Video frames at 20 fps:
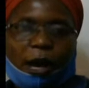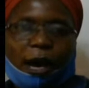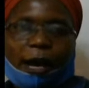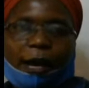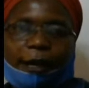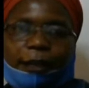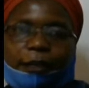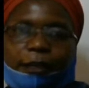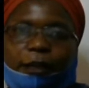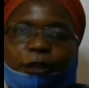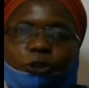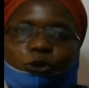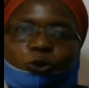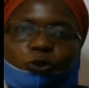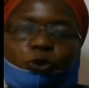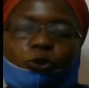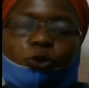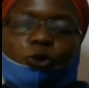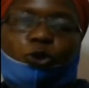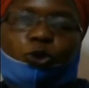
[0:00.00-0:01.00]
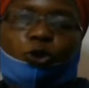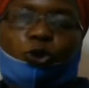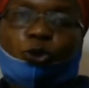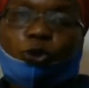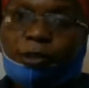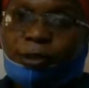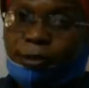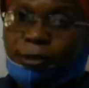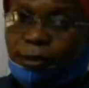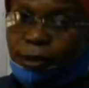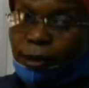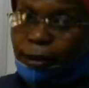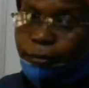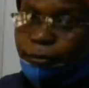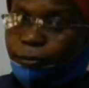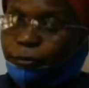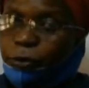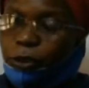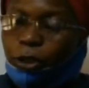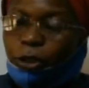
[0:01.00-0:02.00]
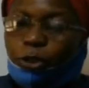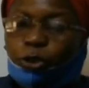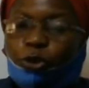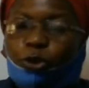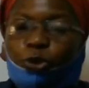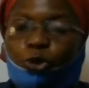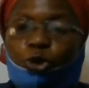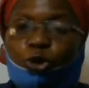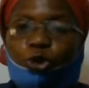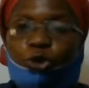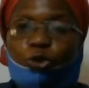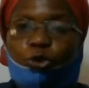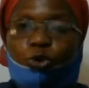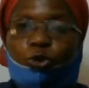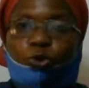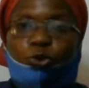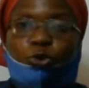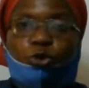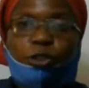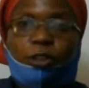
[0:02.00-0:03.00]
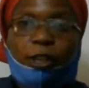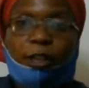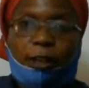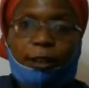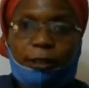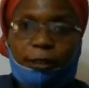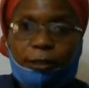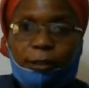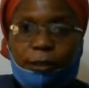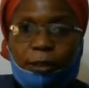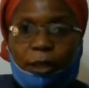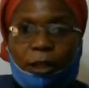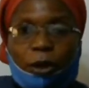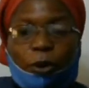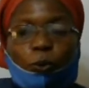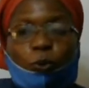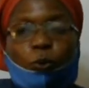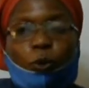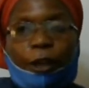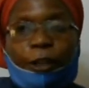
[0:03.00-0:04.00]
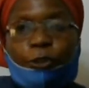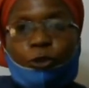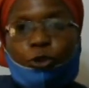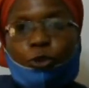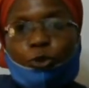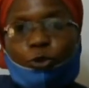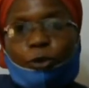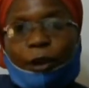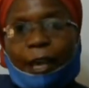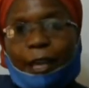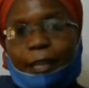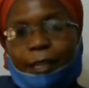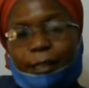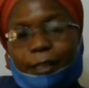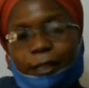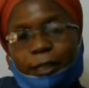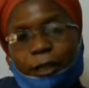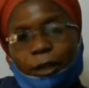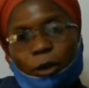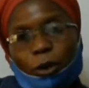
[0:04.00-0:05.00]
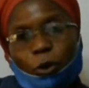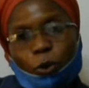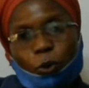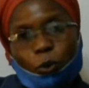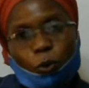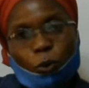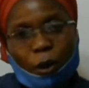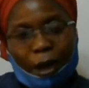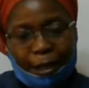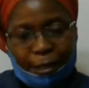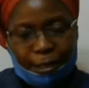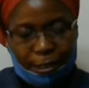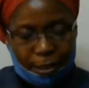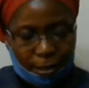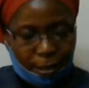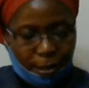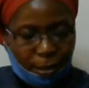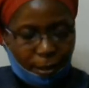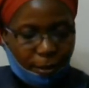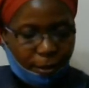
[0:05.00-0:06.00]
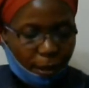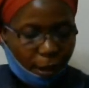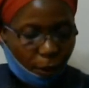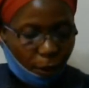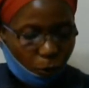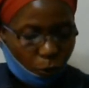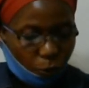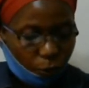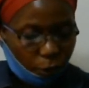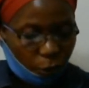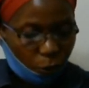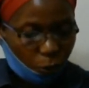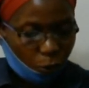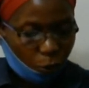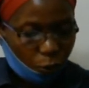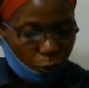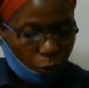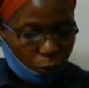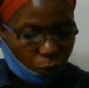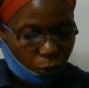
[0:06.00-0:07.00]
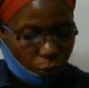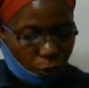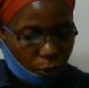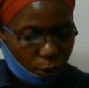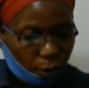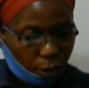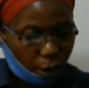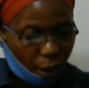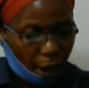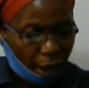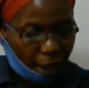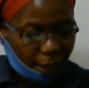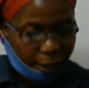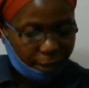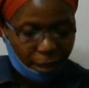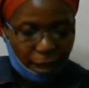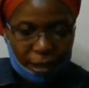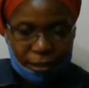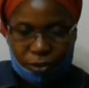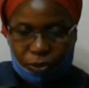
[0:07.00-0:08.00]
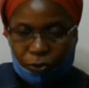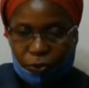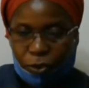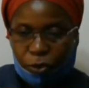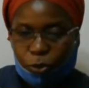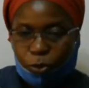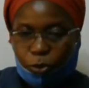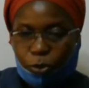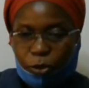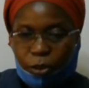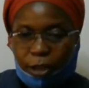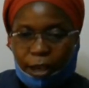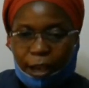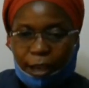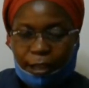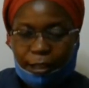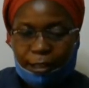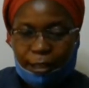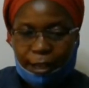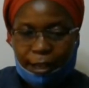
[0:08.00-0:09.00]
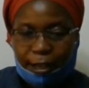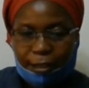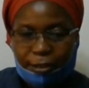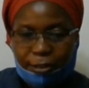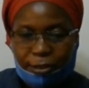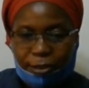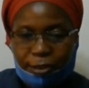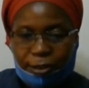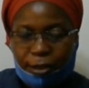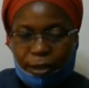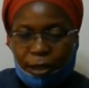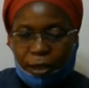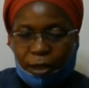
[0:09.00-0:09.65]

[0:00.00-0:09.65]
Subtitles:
and you could use them to tell when to write what. They could act as very good guidelines